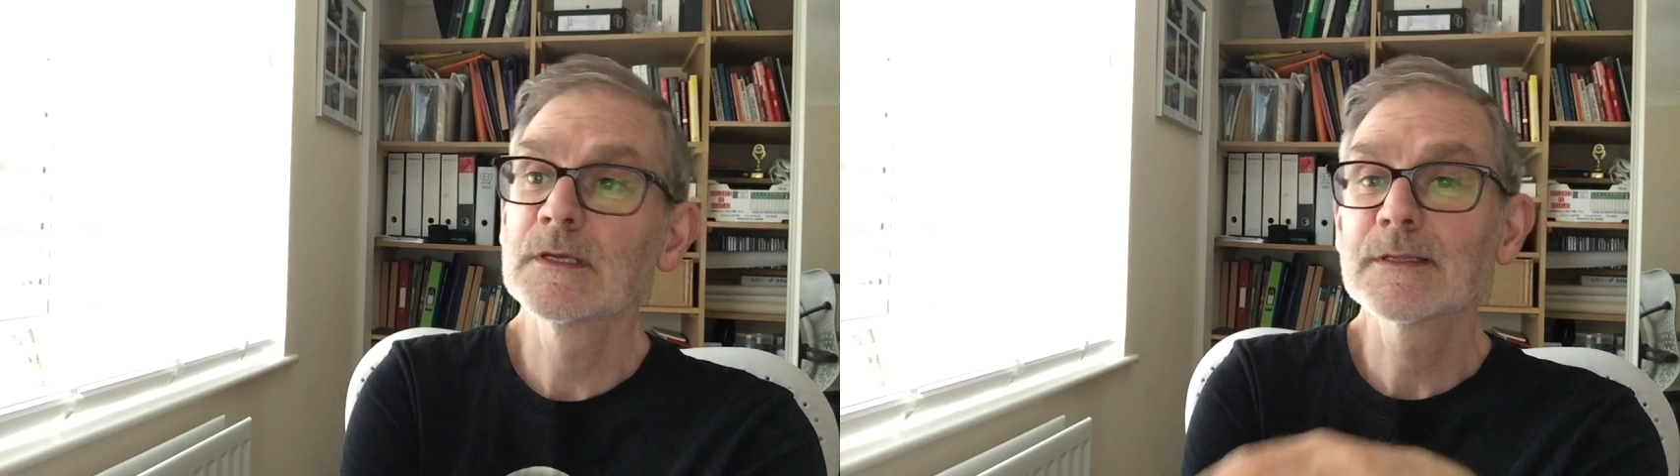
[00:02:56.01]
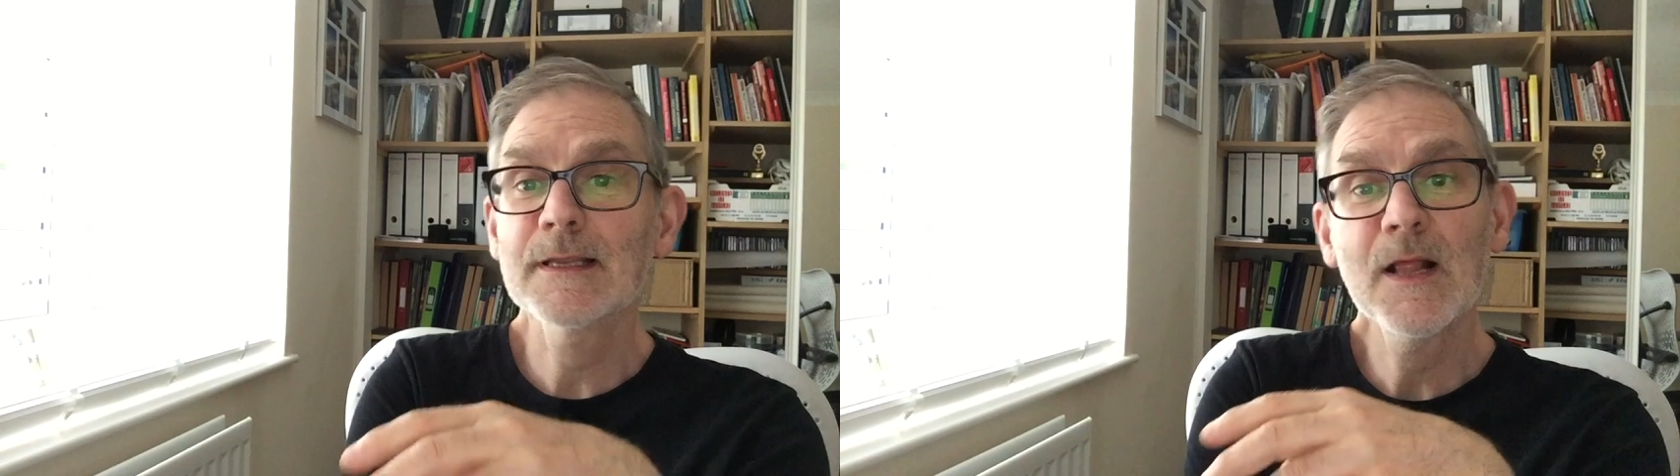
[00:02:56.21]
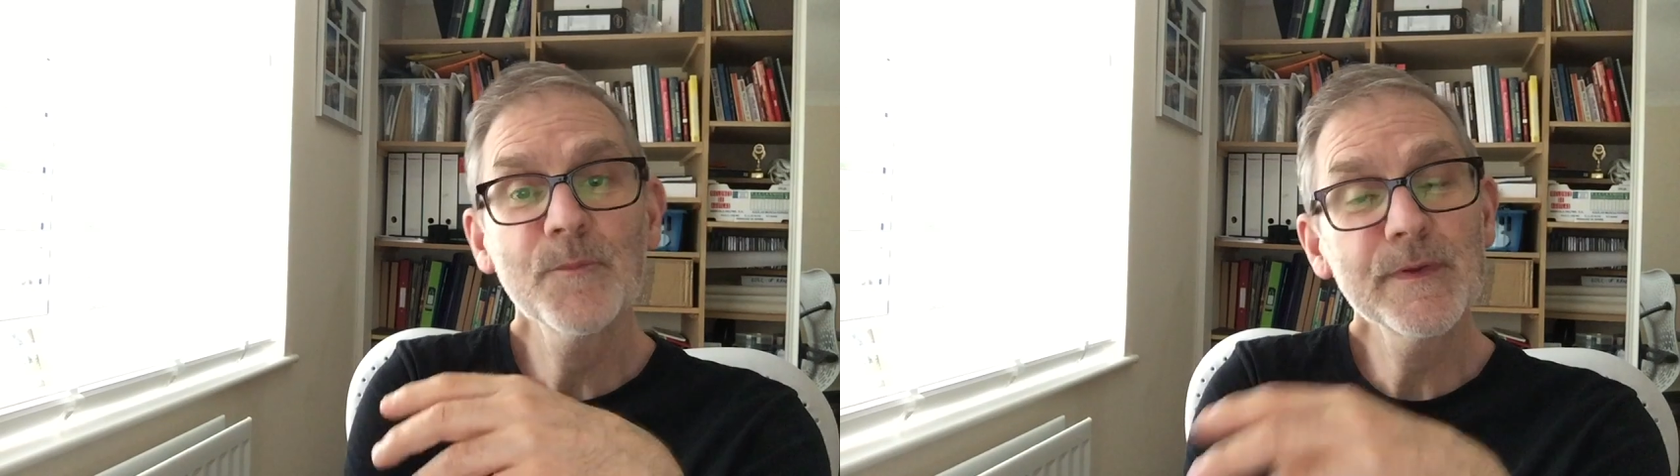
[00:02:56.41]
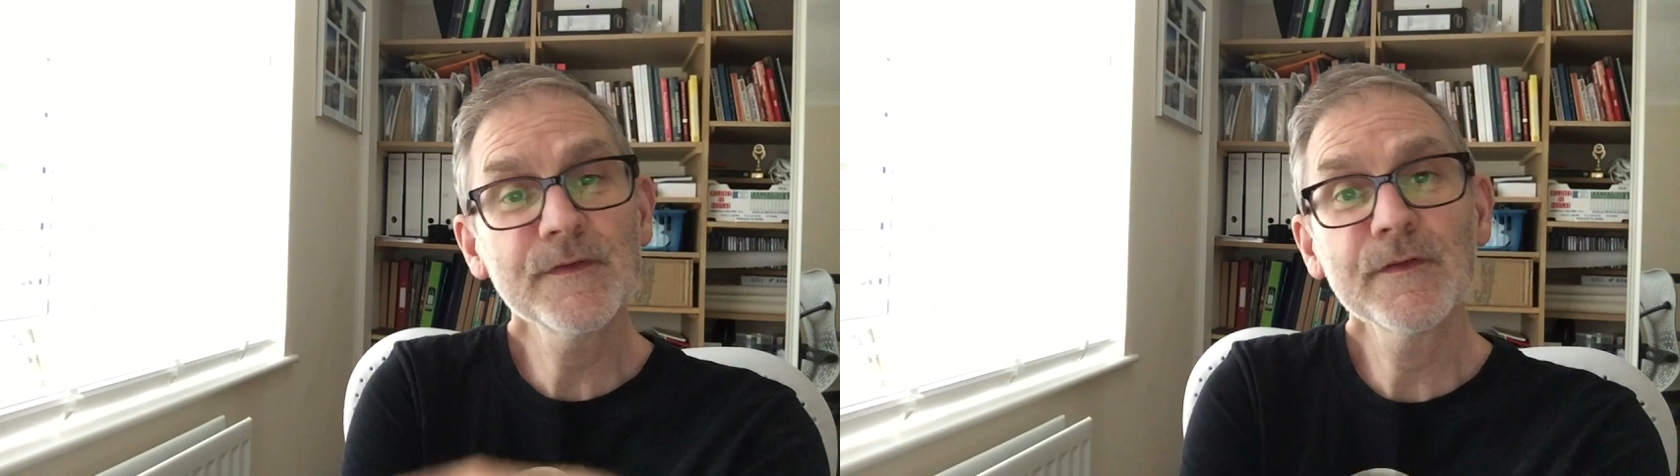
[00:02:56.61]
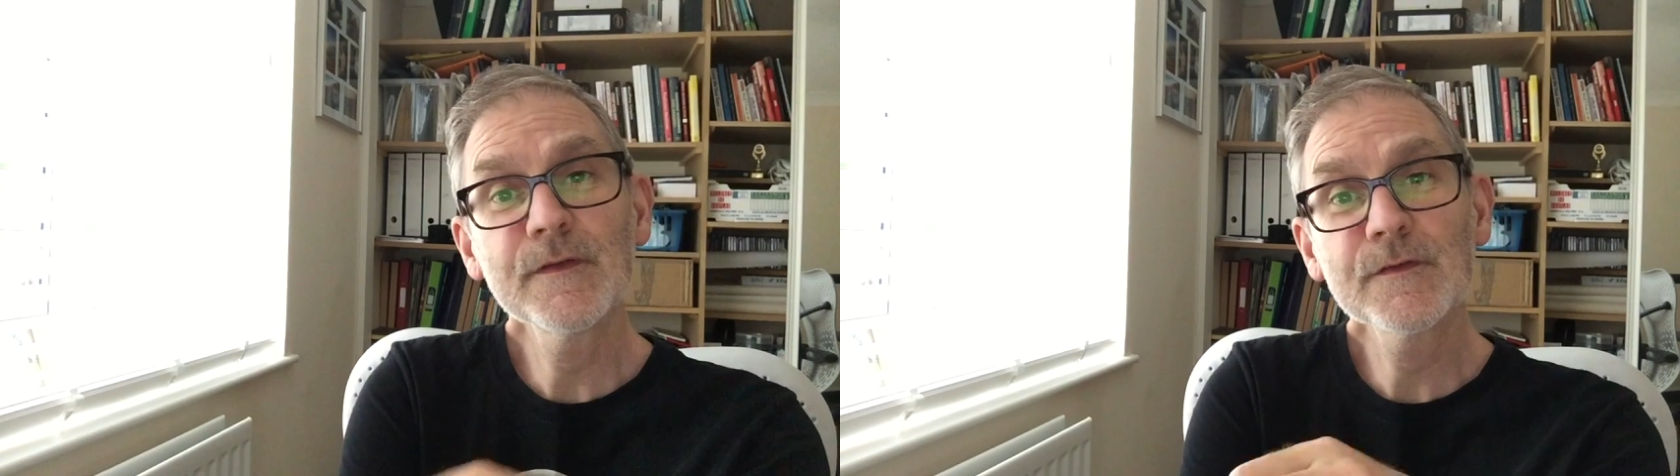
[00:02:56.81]
that help
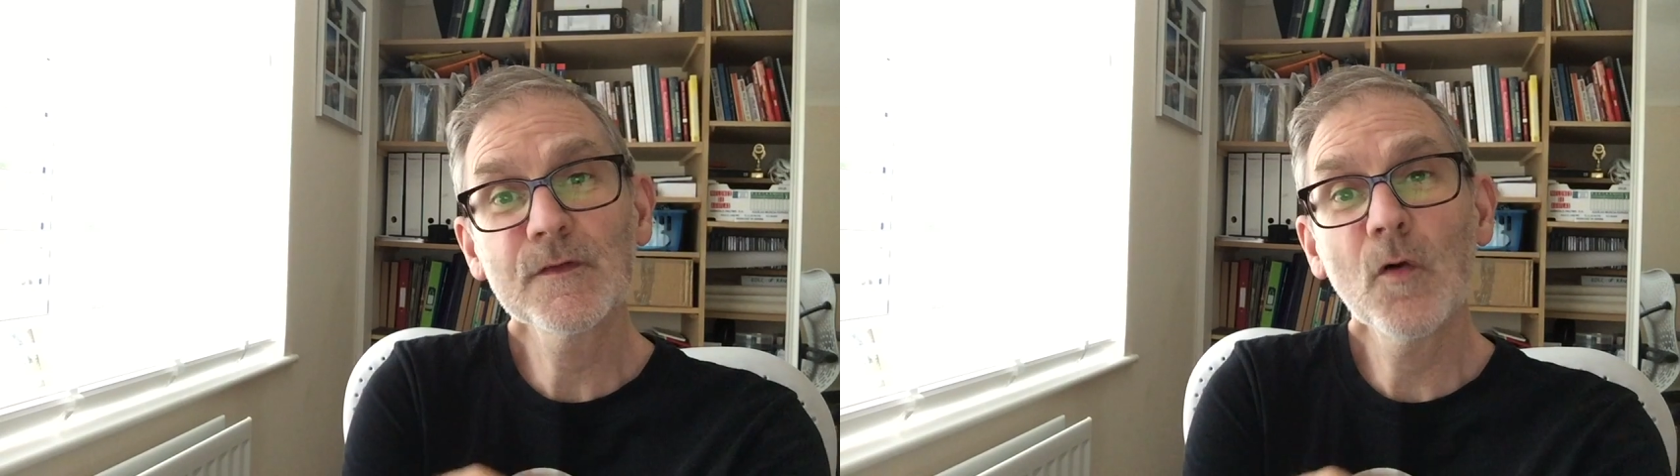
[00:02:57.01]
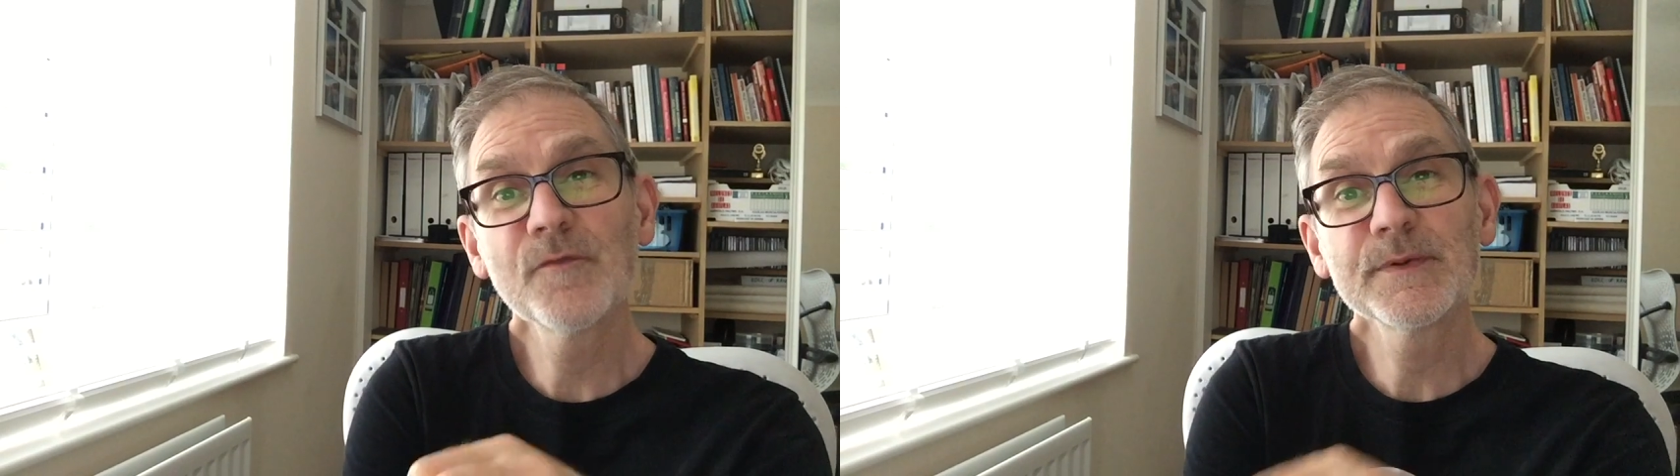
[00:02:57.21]
businesses solve